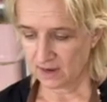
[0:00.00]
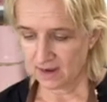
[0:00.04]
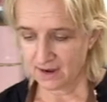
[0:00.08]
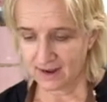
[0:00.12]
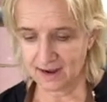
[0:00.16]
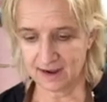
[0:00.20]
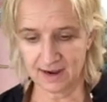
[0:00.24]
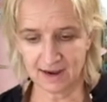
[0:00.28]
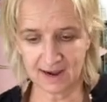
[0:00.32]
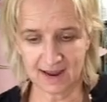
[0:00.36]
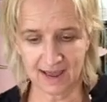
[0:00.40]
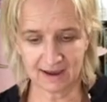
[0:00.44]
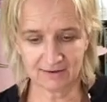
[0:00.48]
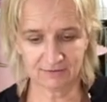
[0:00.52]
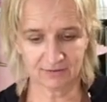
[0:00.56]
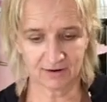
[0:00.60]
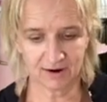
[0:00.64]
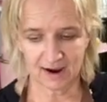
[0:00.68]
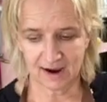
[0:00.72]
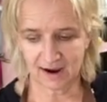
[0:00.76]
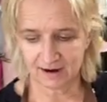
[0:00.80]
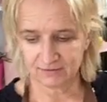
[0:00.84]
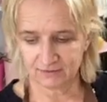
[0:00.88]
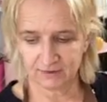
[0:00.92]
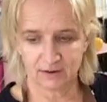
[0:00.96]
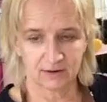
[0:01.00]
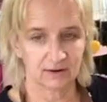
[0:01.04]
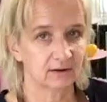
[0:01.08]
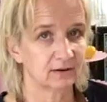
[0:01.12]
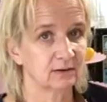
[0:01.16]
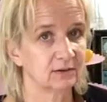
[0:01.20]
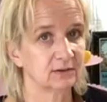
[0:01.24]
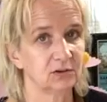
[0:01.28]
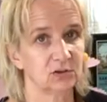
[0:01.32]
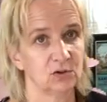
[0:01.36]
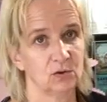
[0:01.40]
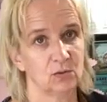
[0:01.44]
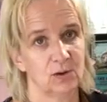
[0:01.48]
Never ever
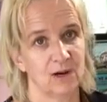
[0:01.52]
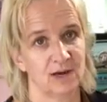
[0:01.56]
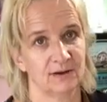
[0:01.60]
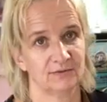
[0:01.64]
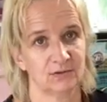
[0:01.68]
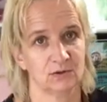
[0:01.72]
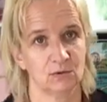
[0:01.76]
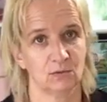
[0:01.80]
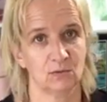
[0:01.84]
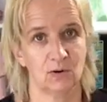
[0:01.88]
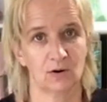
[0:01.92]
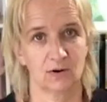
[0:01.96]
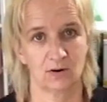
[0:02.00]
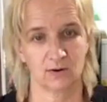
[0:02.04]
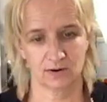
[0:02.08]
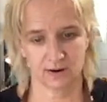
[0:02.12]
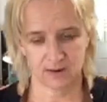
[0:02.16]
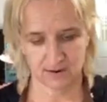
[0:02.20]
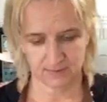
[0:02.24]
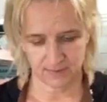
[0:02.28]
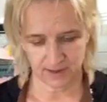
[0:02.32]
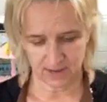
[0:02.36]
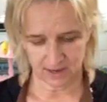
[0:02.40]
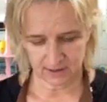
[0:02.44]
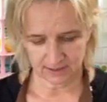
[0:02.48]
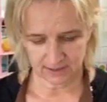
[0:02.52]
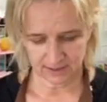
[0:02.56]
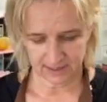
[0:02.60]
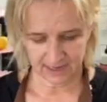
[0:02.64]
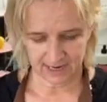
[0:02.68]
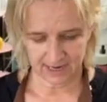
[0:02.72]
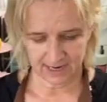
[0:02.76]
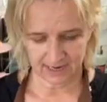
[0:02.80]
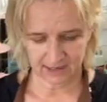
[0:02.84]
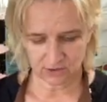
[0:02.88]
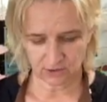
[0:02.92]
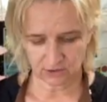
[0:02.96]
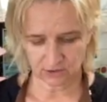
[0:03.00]
do you have to worry about a
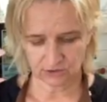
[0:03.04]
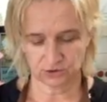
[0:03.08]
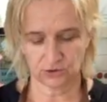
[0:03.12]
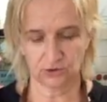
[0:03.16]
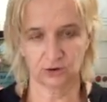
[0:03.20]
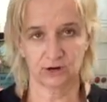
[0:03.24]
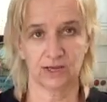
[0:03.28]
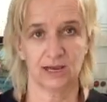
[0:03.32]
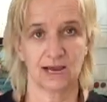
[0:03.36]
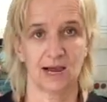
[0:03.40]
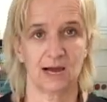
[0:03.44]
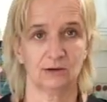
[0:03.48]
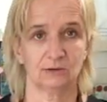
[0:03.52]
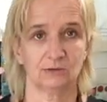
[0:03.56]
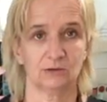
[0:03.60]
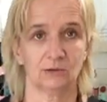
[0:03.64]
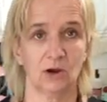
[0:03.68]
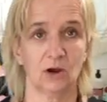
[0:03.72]
cake not turning out.